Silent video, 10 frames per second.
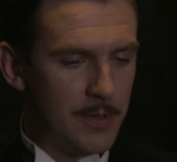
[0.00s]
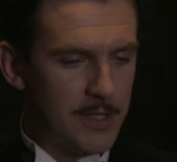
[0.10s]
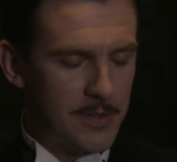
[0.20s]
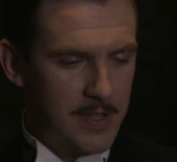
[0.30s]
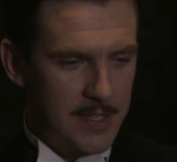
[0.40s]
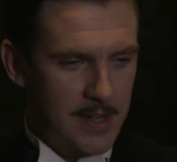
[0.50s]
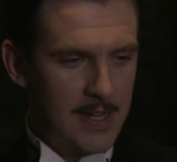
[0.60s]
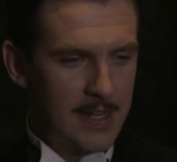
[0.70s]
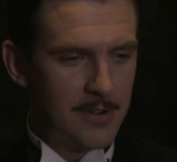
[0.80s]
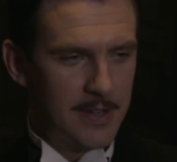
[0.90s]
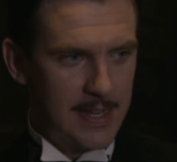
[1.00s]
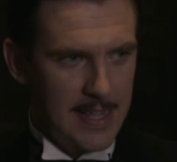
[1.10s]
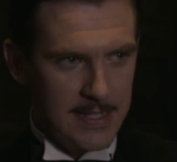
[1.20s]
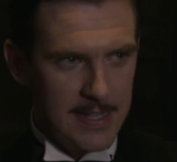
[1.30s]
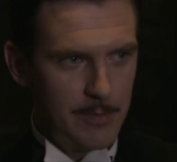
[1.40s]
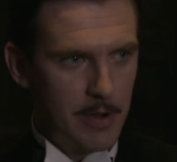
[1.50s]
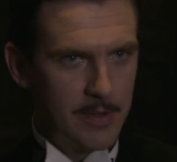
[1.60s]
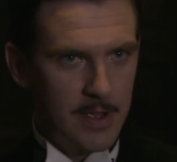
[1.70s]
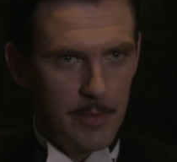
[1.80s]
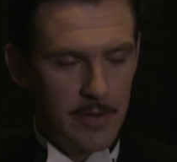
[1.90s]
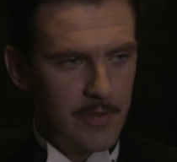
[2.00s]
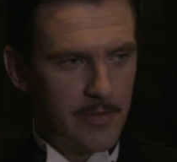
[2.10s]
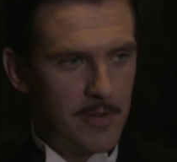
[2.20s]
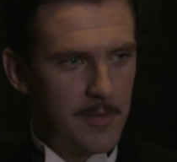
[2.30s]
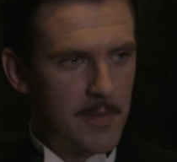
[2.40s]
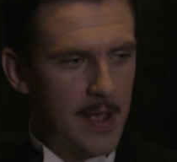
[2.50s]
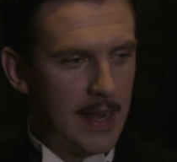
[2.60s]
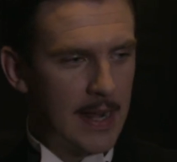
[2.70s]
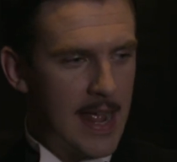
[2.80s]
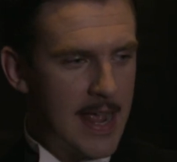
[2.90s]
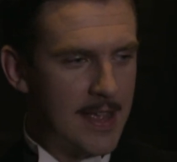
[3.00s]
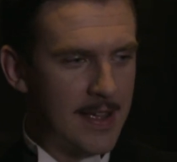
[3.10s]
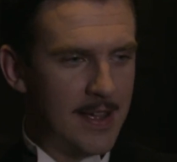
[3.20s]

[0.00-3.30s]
So there's Isla and Leslie, both come over from LA.